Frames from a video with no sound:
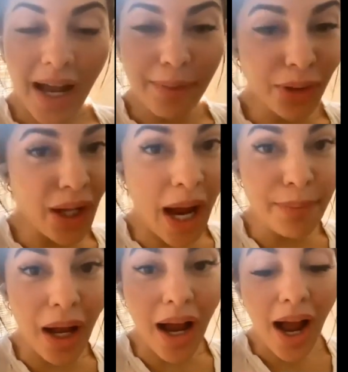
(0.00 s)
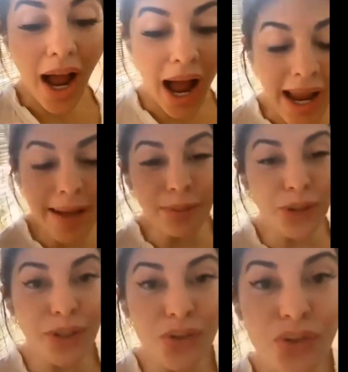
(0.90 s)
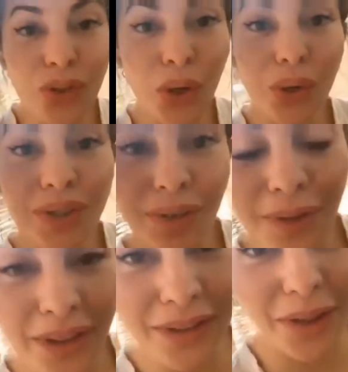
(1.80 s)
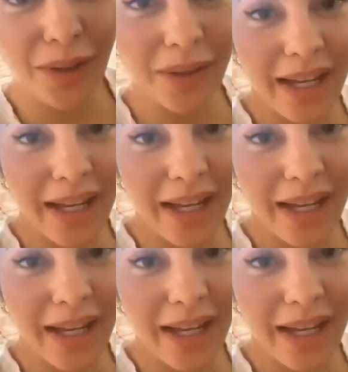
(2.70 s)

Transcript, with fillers: I'm, gonna, I'm I am looking so different though.